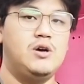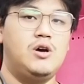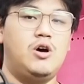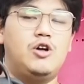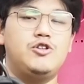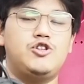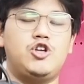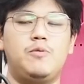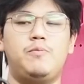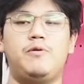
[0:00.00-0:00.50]

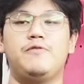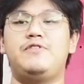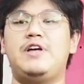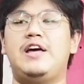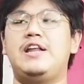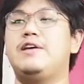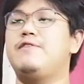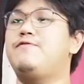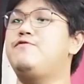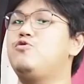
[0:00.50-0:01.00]
On top of
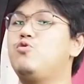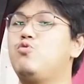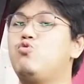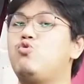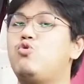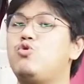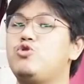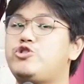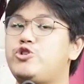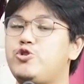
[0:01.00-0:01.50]
that, if
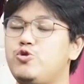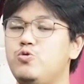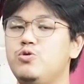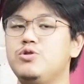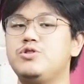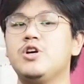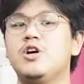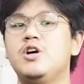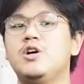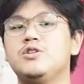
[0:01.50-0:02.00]
you
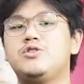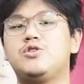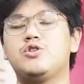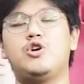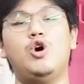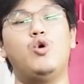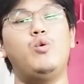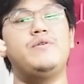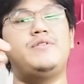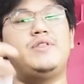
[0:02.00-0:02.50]
choose to
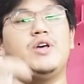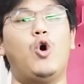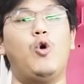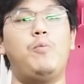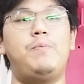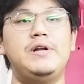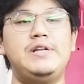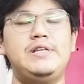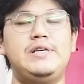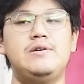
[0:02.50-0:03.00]
go with the
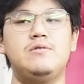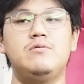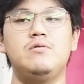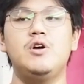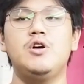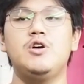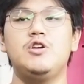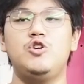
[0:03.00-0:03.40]
open heel,